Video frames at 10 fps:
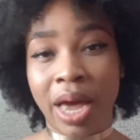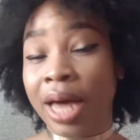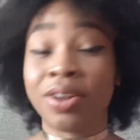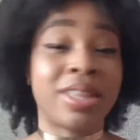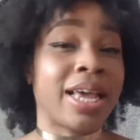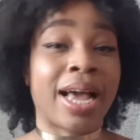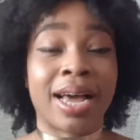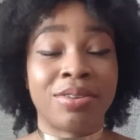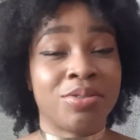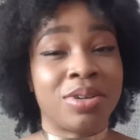I don't think I
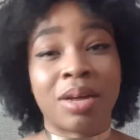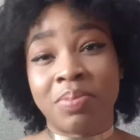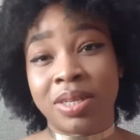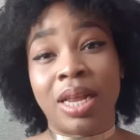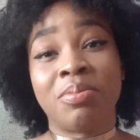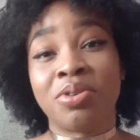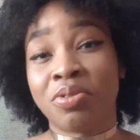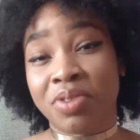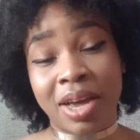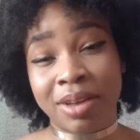can do that. Please let me know
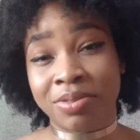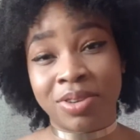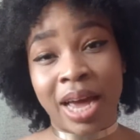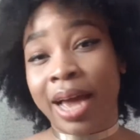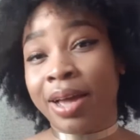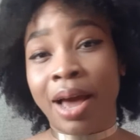if you can do that.